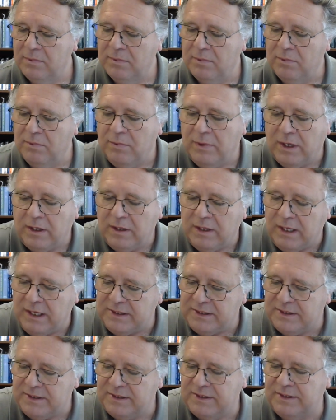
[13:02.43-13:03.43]
well,
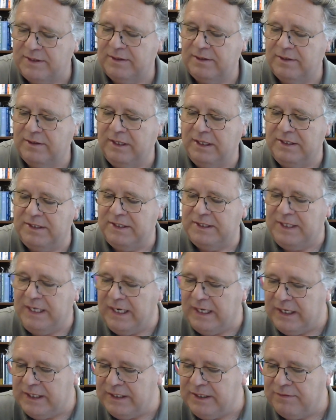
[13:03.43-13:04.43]
let's
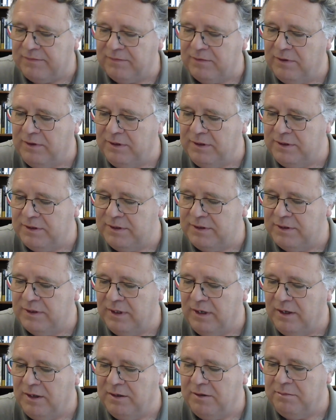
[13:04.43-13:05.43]
take a different
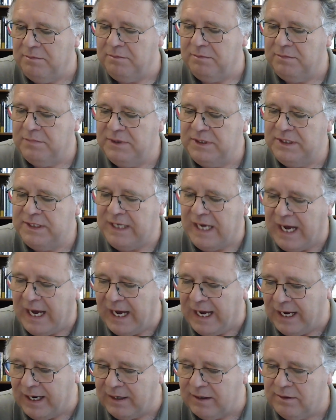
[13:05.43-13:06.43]

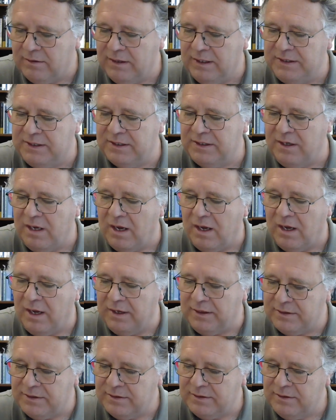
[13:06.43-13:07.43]
tack. Let's
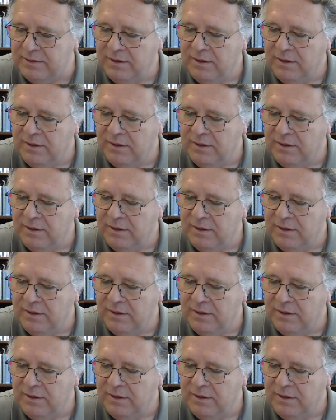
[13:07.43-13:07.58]
not